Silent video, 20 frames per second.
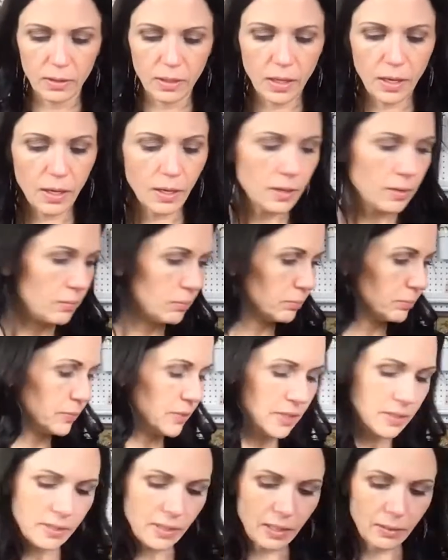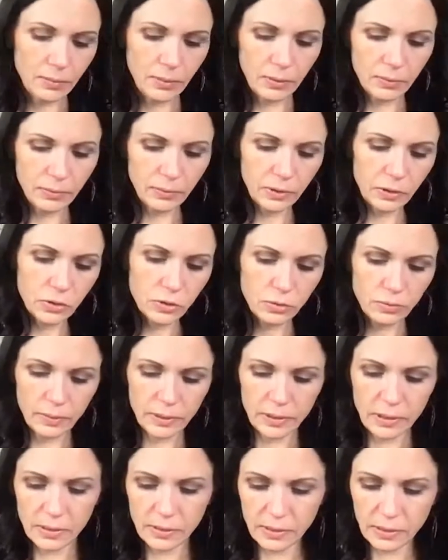Um, this, I'm not really sure
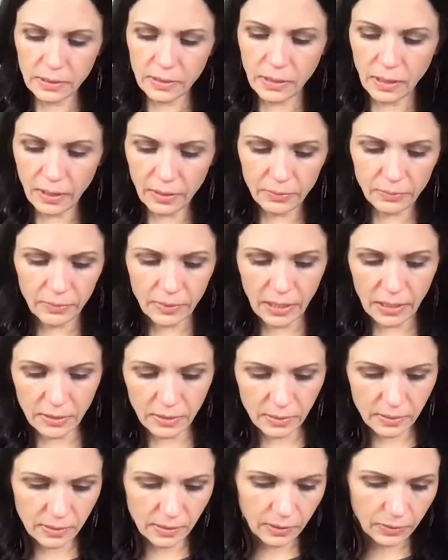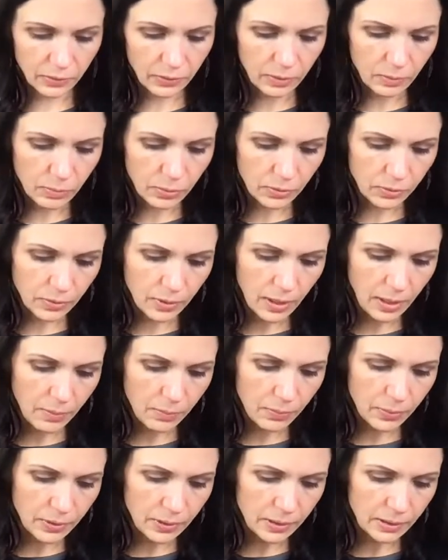what this. It's not necessarily
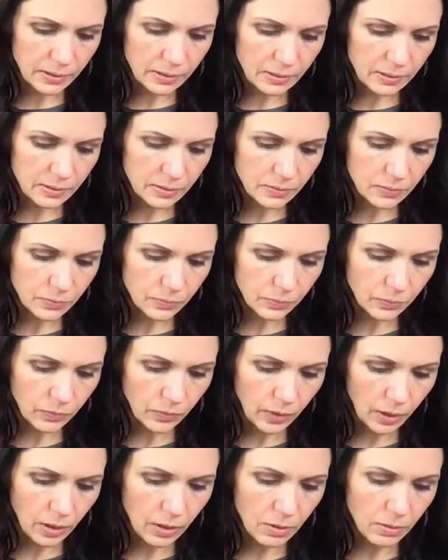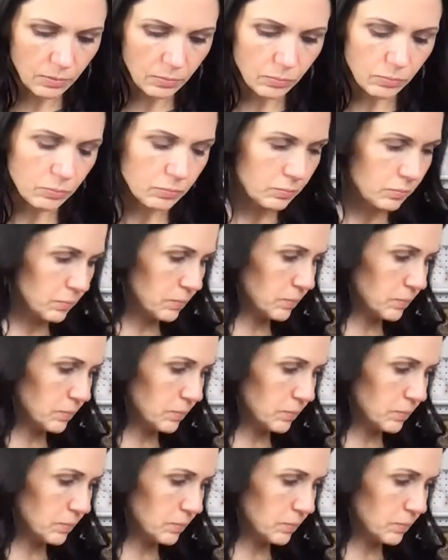burlap, but it's um,